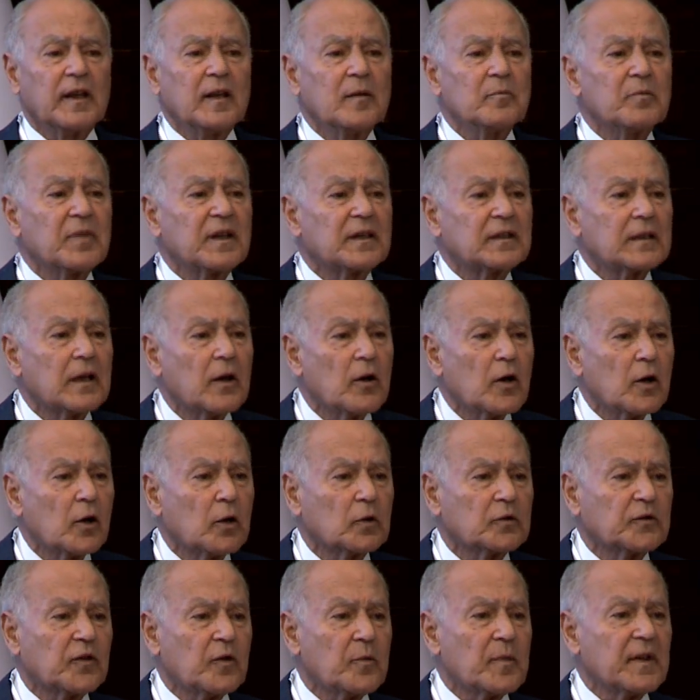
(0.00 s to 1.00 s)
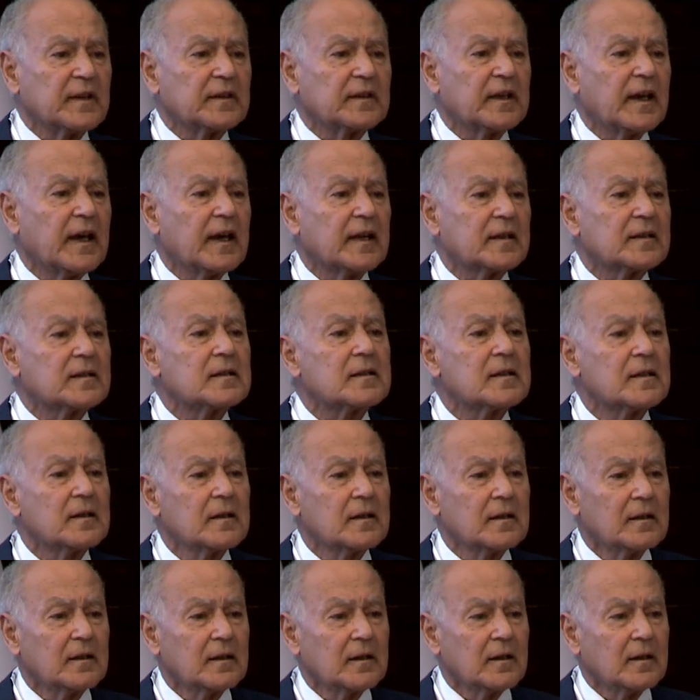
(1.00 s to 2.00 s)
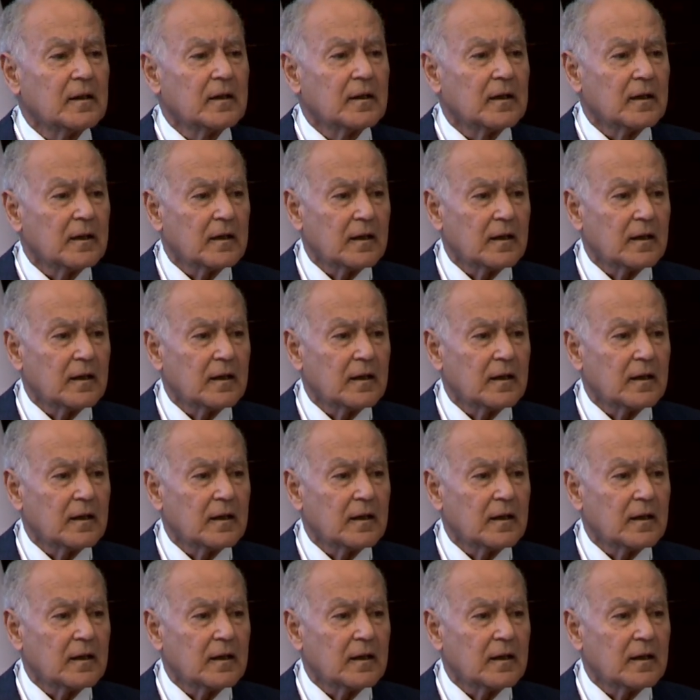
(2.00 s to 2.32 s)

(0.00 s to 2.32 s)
allowed Syrian people to come